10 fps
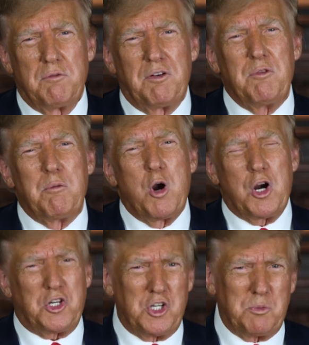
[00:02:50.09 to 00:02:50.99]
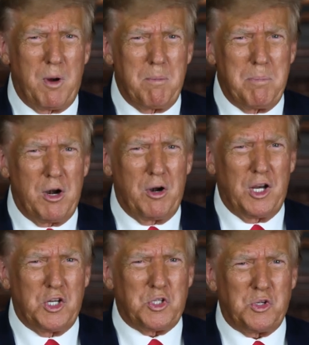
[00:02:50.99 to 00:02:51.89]
from the Marxist
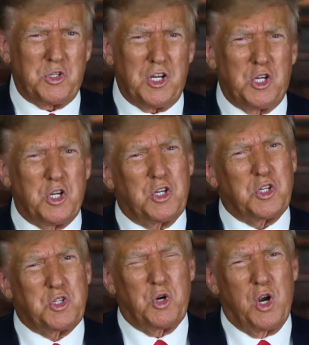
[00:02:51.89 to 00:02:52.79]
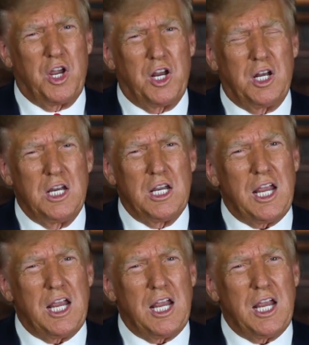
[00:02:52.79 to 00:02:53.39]
barbarians who seek to destroy it.